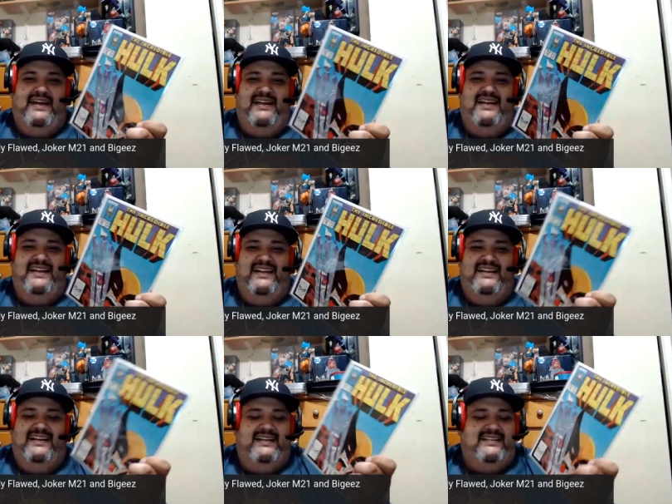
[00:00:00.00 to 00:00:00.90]
Yeah
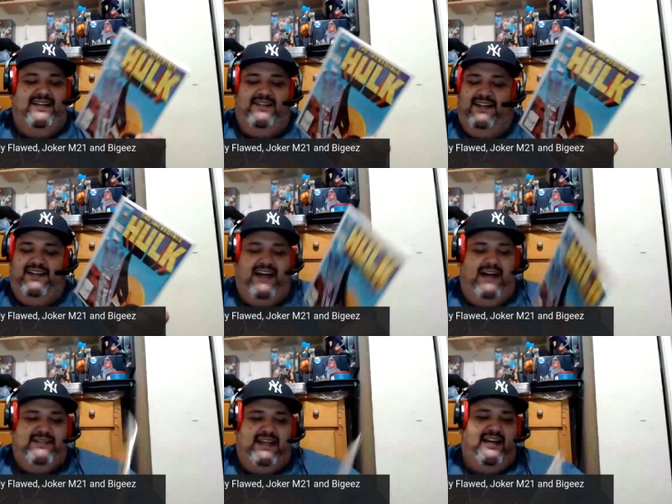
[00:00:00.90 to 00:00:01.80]
uh
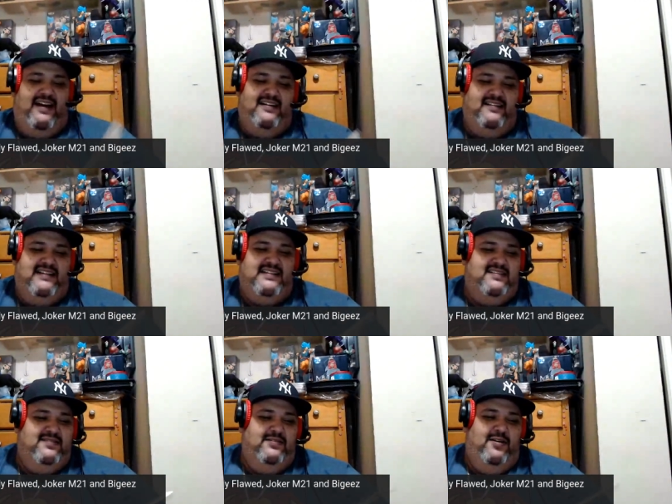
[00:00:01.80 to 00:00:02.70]
I was like, ah, that's
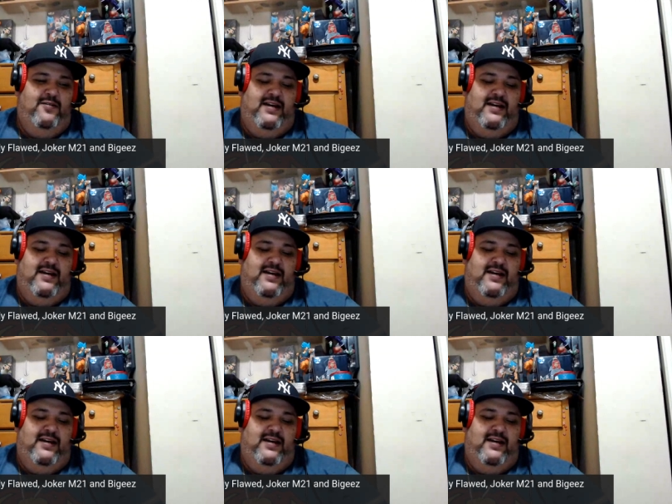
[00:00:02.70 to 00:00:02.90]
just too low.